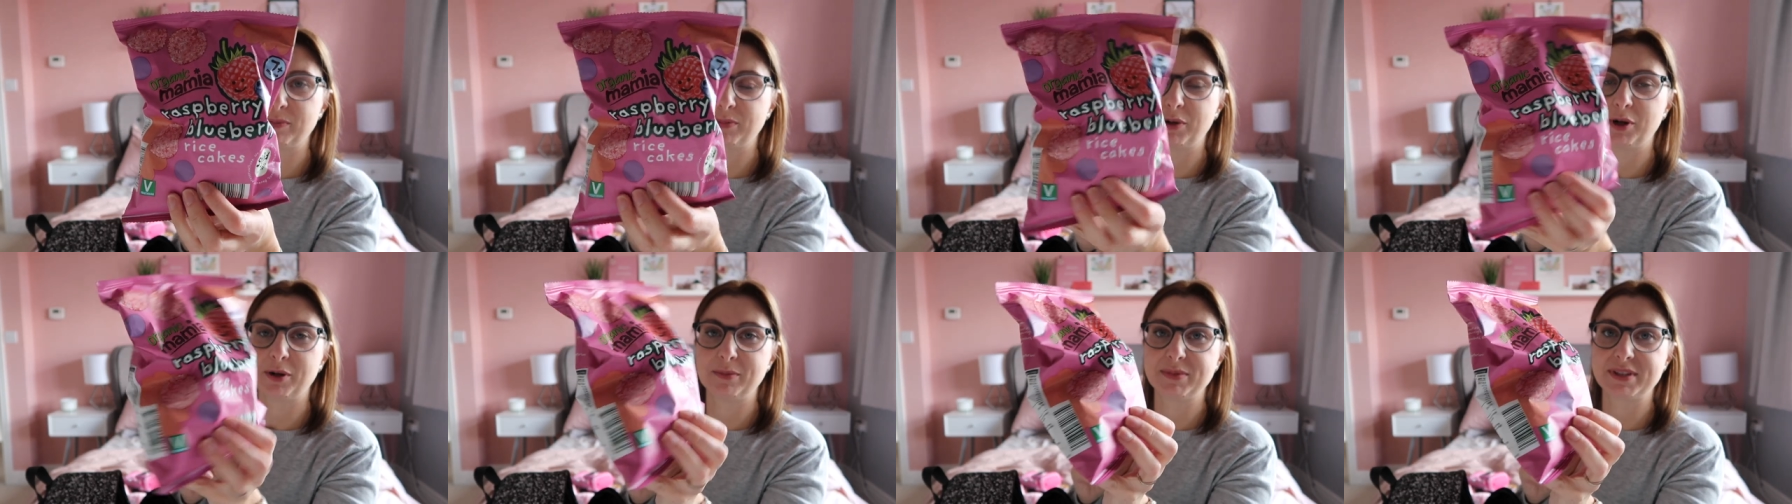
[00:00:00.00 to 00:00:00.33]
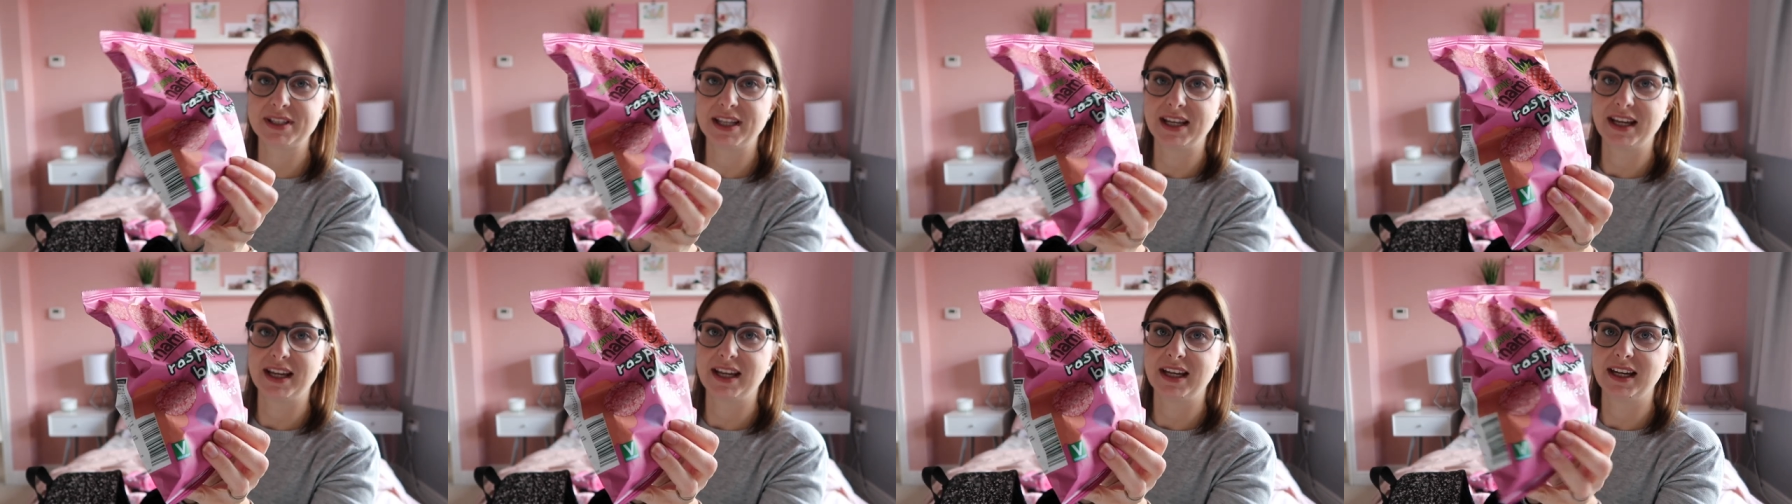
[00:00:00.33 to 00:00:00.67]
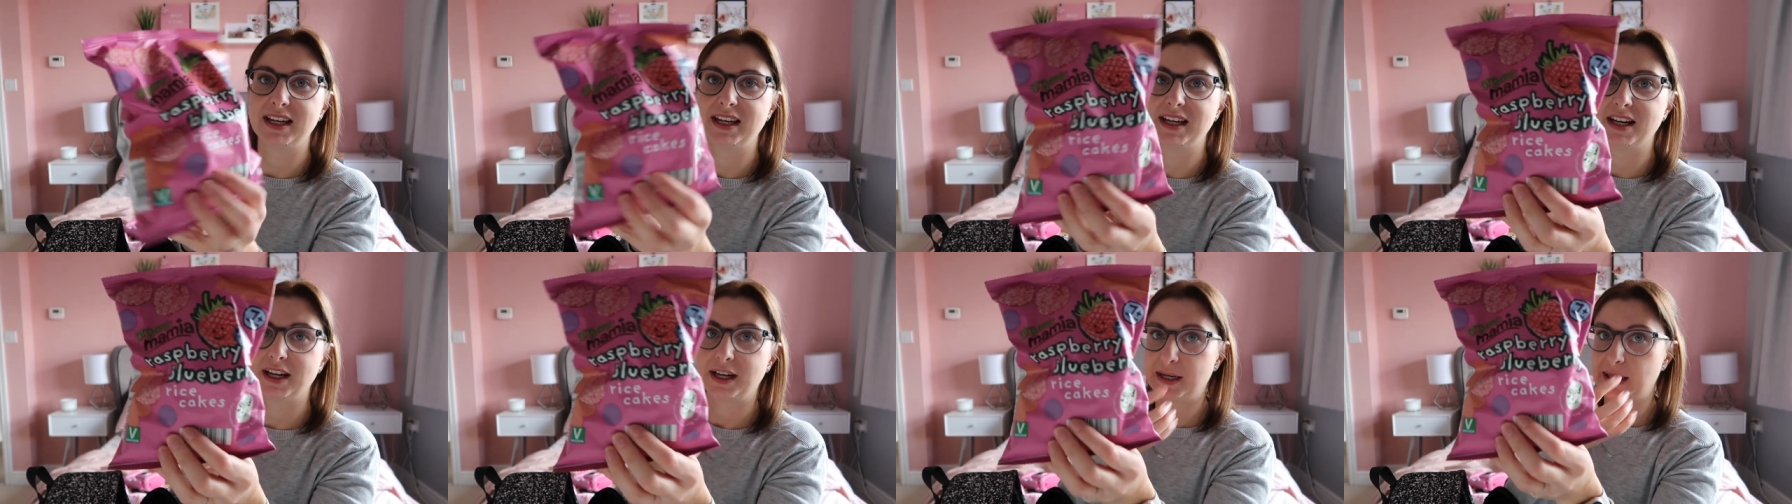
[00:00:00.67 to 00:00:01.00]
popped
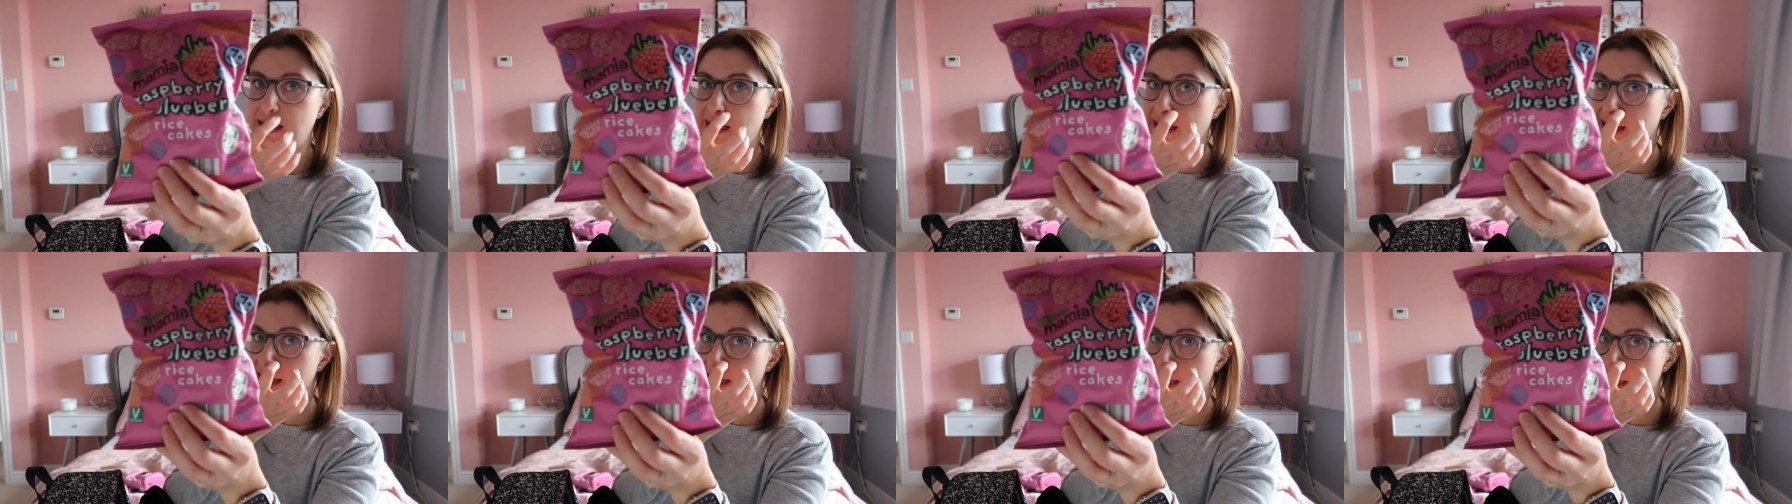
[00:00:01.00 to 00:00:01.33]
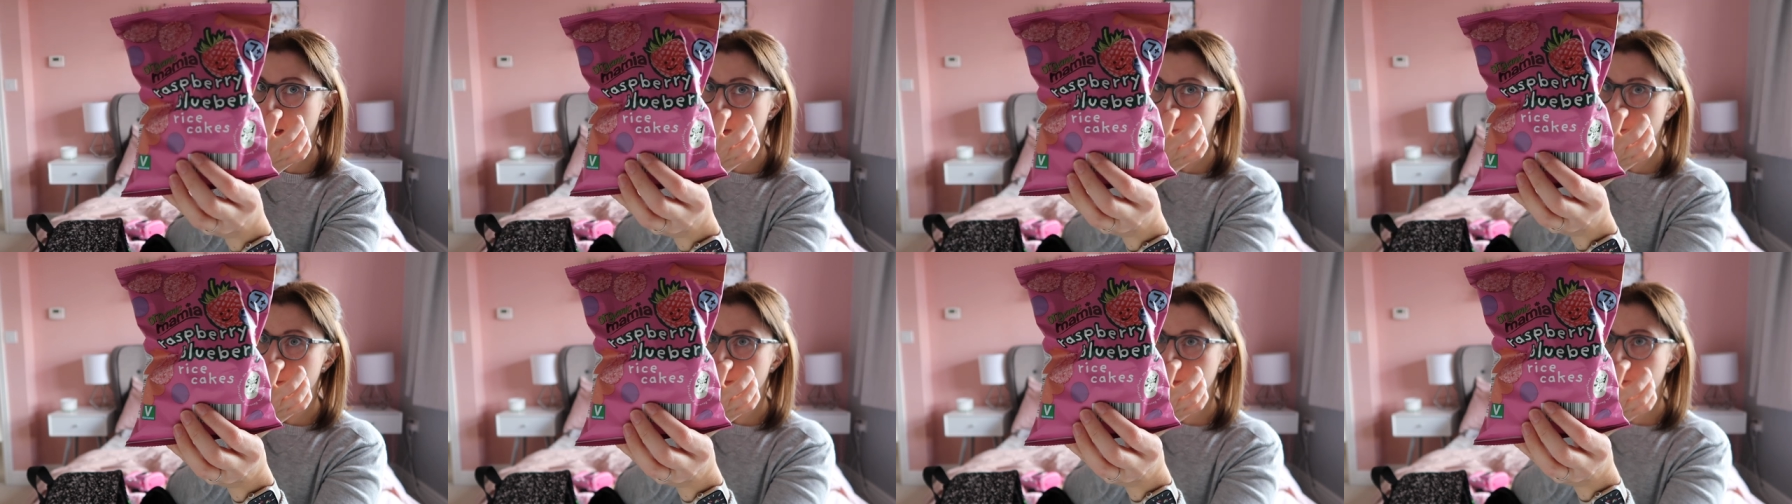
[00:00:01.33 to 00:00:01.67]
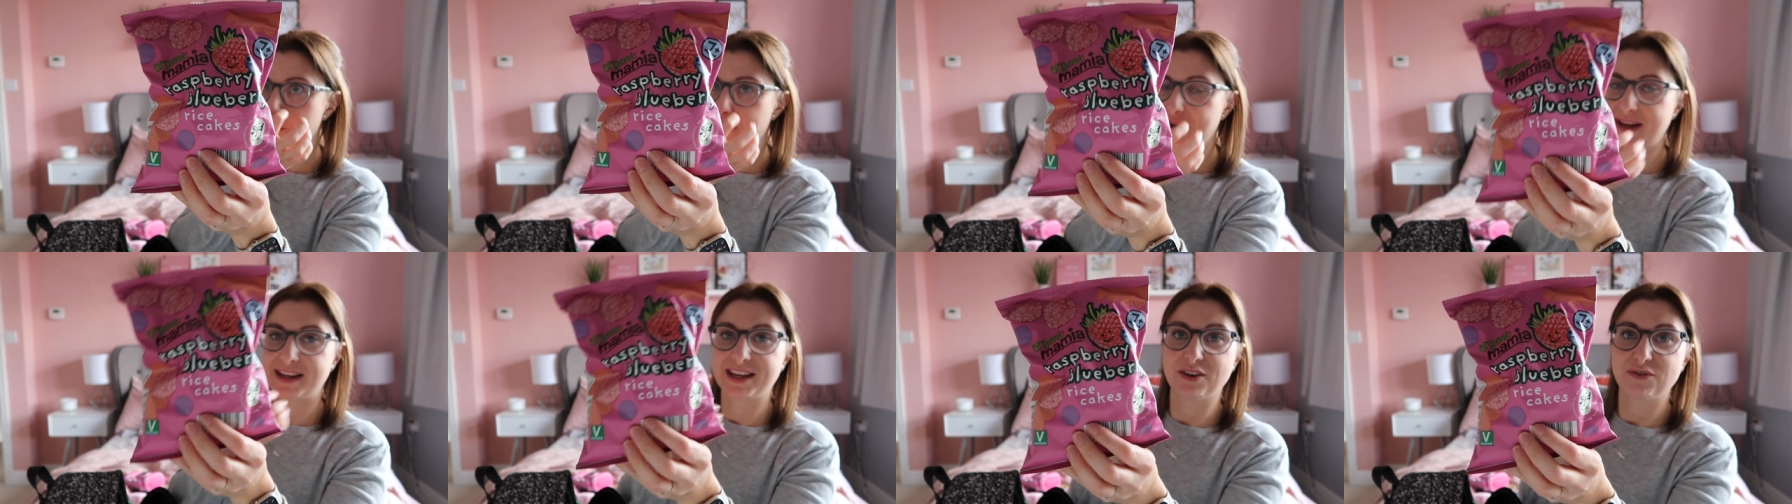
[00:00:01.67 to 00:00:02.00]
in like a big
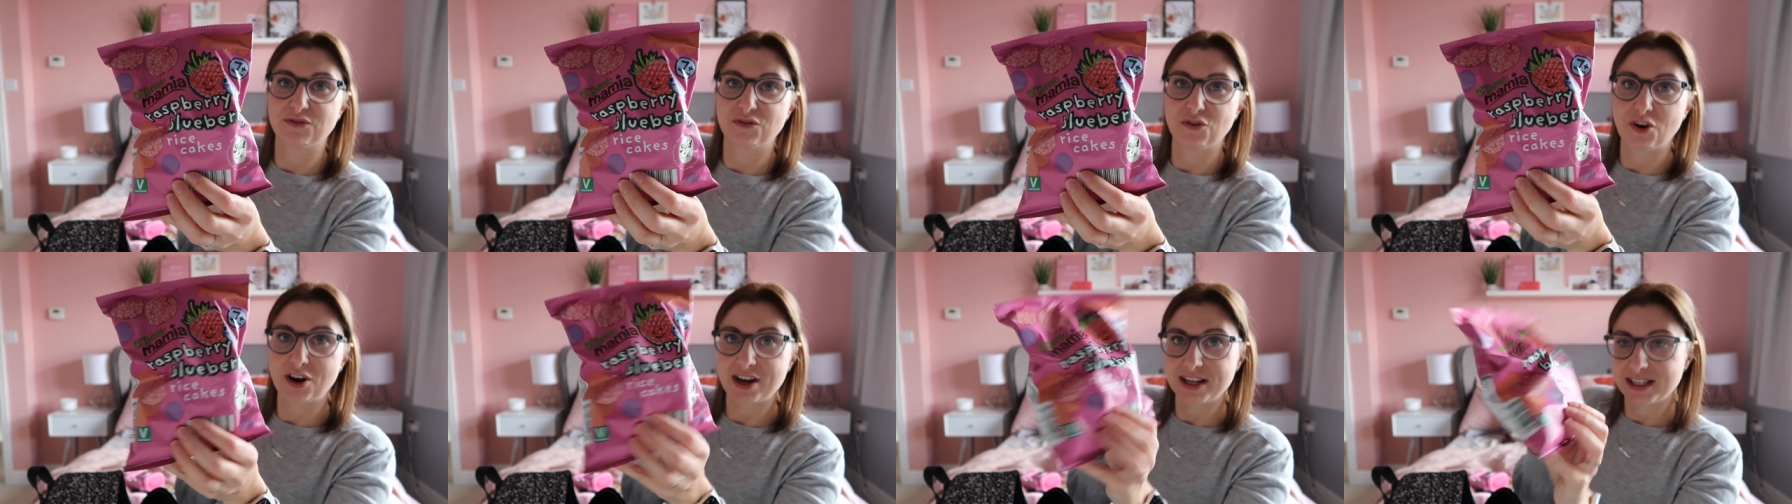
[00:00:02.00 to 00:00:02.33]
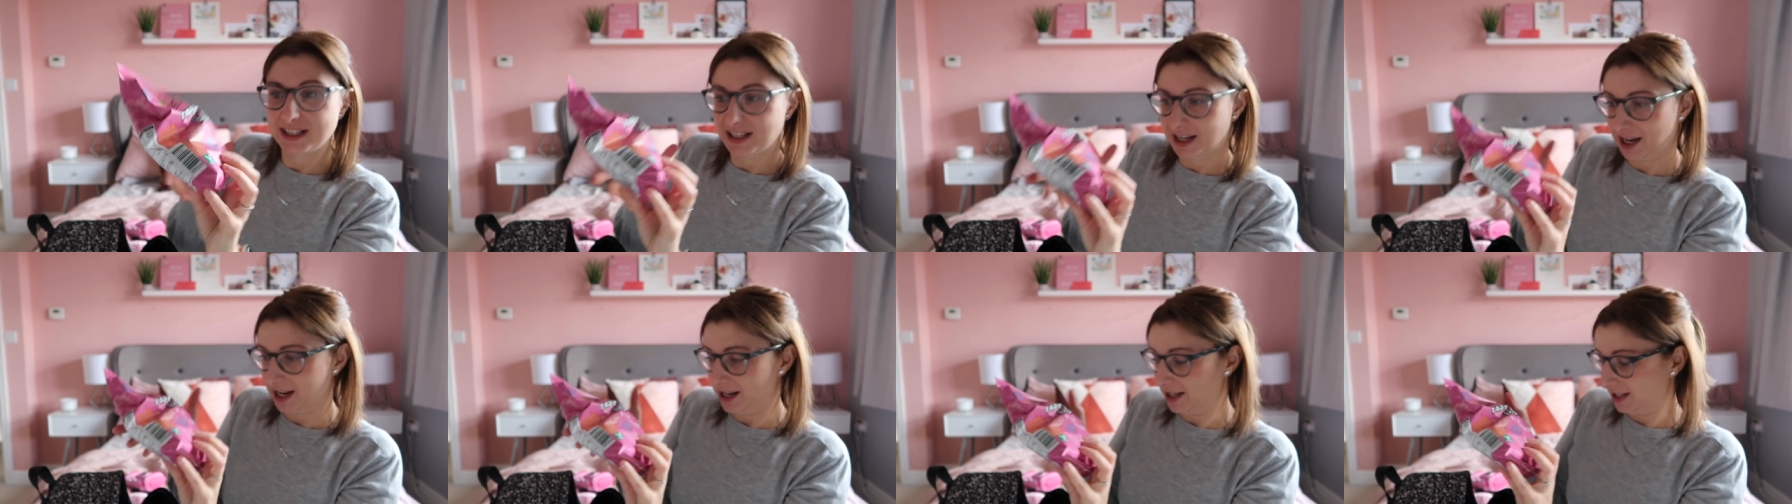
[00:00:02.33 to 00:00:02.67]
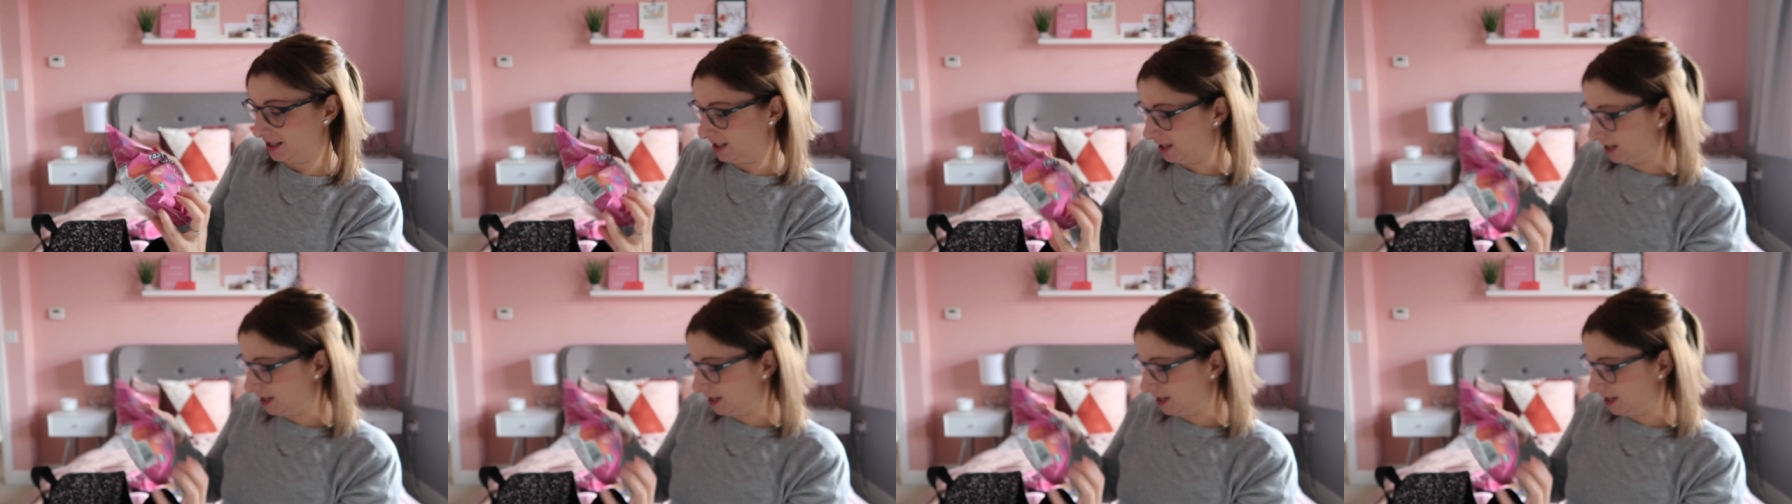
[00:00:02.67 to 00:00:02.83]
packet of rice cakes